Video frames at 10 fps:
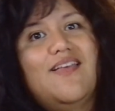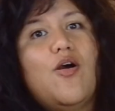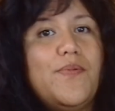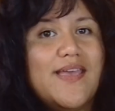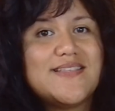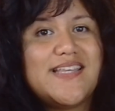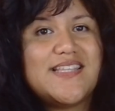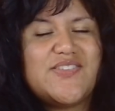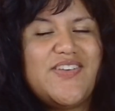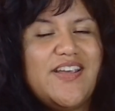Hope you guys like
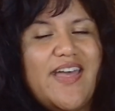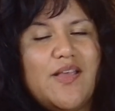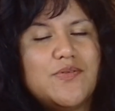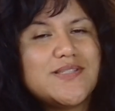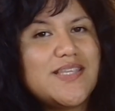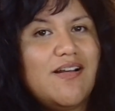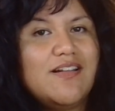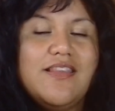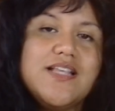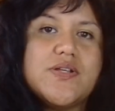this video, and we'll see you
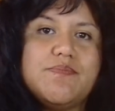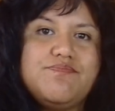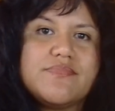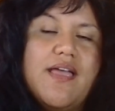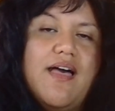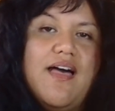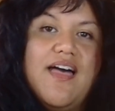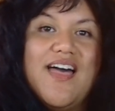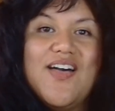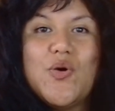on the next one.
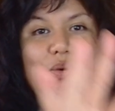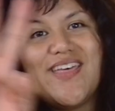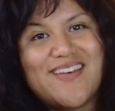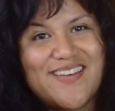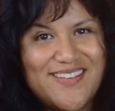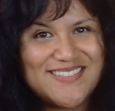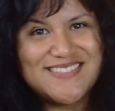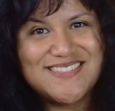Ahuiho.